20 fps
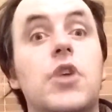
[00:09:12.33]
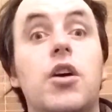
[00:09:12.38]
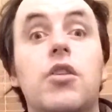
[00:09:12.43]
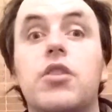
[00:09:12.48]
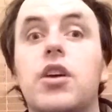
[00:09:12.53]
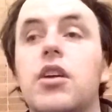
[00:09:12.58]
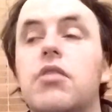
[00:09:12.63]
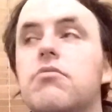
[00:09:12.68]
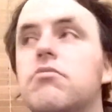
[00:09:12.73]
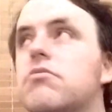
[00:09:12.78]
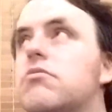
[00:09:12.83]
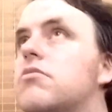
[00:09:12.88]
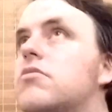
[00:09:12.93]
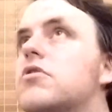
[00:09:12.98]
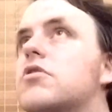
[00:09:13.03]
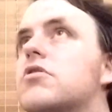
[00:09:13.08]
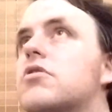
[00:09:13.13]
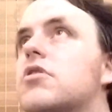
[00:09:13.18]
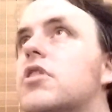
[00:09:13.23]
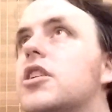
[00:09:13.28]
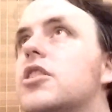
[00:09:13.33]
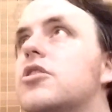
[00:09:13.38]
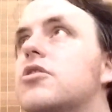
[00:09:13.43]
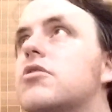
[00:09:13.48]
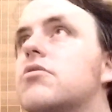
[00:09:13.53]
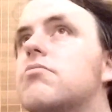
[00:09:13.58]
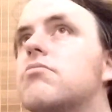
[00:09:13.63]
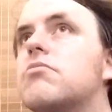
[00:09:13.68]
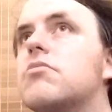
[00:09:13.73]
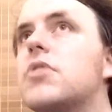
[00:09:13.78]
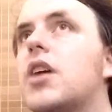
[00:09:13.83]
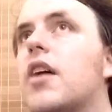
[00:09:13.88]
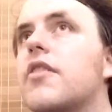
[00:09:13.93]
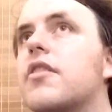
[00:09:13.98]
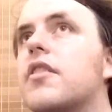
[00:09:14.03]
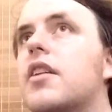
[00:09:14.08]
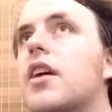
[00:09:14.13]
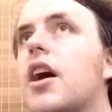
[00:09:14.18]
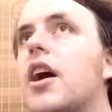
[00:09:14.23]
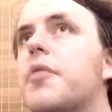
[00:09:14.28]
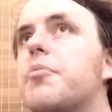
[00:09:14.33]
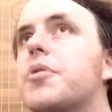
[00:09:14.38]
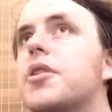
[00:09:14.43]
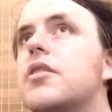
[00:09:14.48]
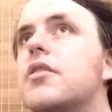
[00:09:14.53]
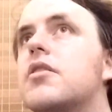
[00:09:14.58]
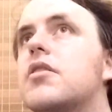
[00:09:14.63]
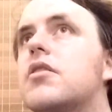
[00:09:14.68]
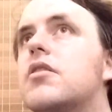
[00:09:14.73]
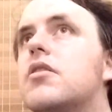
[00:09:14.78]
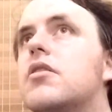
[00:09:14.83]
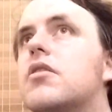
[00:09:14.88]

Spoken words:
Okay. Strange. Hasn't happened.